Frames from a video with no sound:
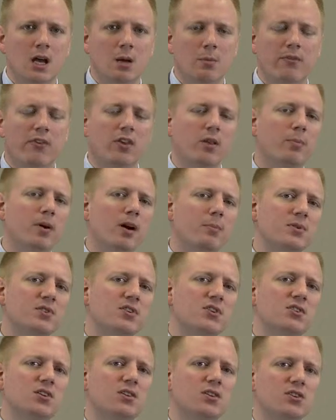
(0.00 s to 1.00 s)
But for the
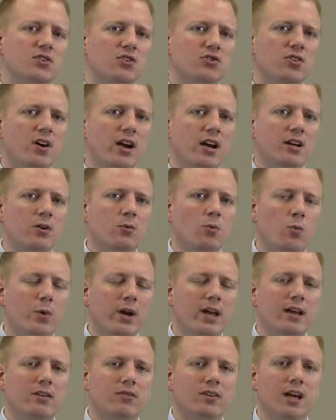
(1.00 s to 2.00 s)
purposes of this training,
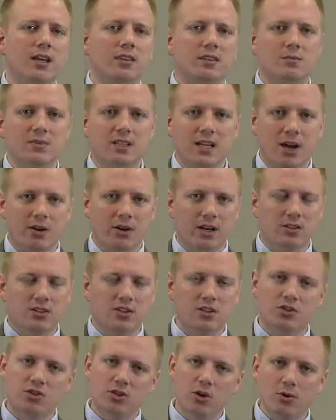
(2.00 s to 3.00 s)
we have cut them down
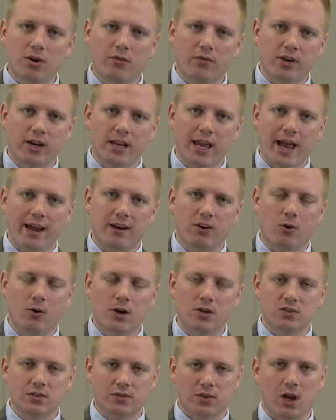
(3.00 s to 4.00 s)
into 2 different
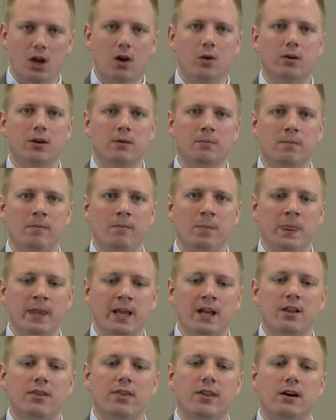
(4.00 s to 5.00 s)
categories of code.
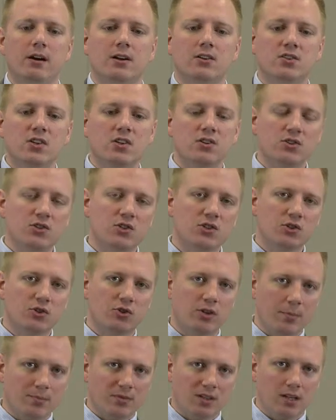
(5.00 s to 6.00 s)
There is
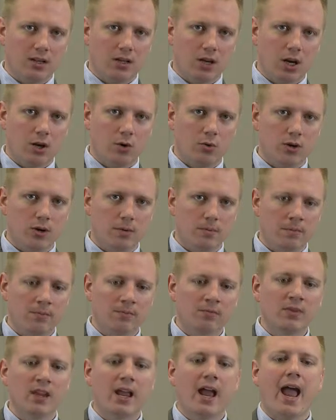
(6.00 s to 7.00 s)
scripted code
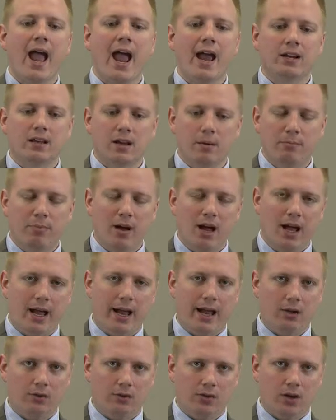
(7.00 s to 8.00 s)
and
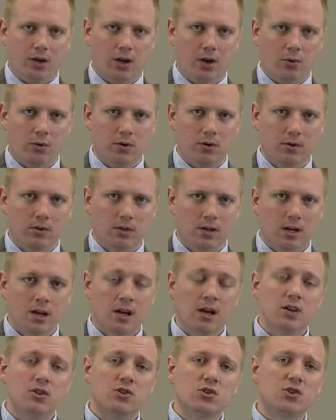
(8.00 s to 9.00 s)
compiled code.
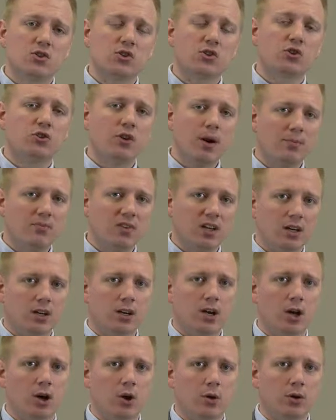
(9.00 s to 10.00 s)
Scripted
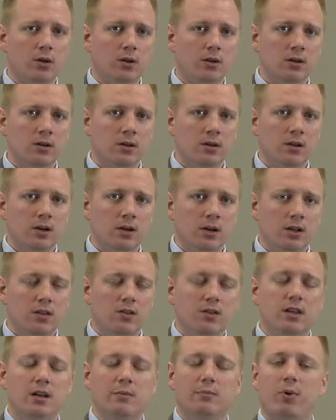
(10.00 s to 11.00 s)
code,
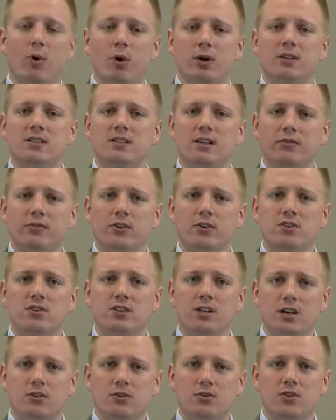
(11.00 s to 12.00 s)
the important difference
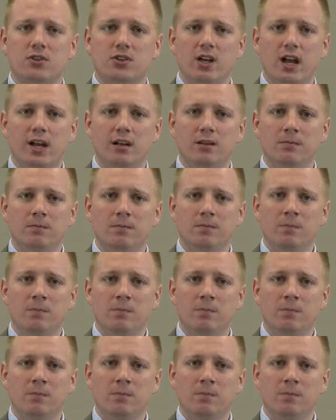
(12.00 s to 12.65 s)
to understand,